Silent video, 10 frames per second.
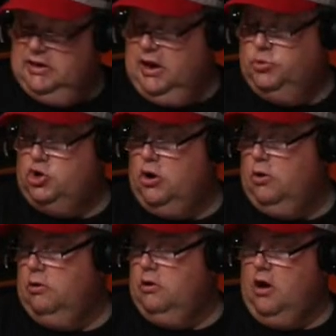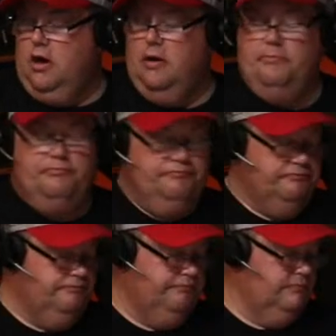I'm sure.
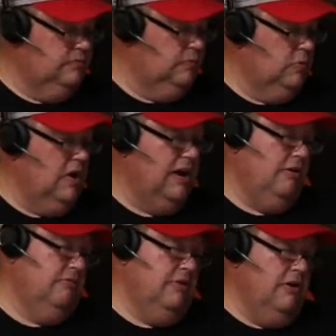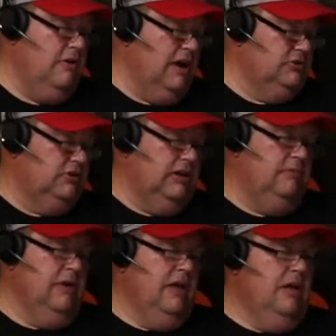Well, I don't know actually,
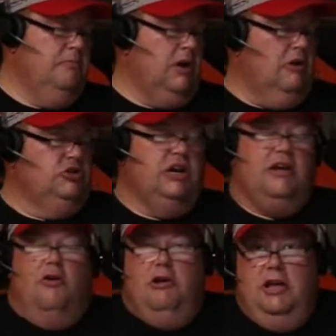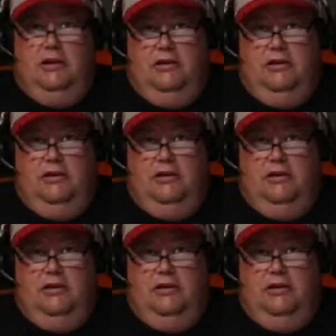but I'll check on it.